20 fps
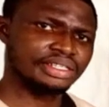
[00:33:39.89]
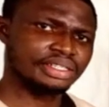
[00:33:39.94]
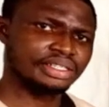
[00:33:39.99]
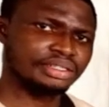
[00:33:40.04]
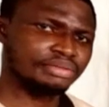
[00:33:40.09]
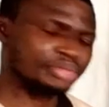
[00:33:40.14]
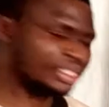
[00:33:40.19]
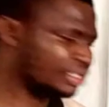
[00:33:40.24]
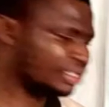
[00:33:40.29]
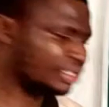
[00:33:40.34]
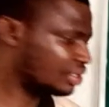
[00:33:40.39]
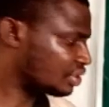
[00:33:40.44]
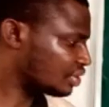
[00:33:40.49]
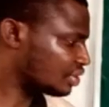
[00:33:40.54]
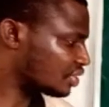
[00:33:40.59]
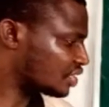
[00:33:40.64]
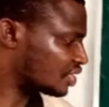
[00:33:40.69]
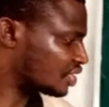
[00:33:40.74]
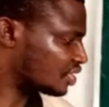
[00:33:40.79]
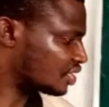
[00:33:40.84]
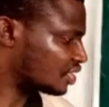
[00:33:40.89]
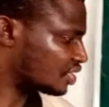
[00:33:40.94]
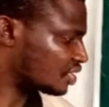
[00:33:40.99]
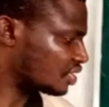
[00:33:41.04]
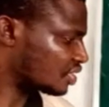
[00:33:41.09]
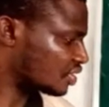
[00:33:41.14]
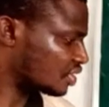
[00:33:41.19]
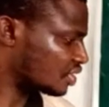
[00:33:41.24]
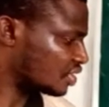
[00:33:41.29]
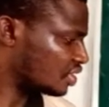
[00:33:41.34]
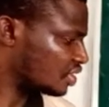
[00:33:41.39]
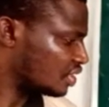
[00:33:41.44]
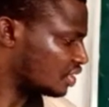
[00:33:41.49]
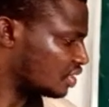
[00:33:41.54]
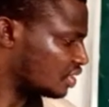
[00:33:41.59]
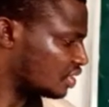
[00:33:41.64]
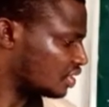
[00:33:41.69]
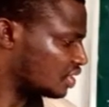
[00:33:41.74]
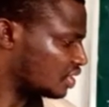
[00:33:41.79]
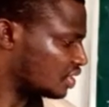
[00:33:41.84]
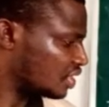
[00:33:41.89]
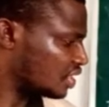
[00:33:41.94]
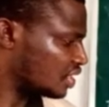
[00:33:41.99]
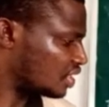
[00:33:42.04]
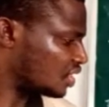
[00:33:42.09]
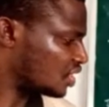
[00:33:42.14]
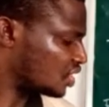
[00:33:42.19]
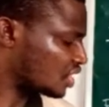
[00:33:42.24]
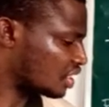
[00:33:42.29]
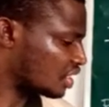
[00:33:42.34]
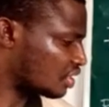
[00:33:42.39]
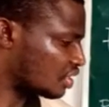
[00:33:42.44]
because this is a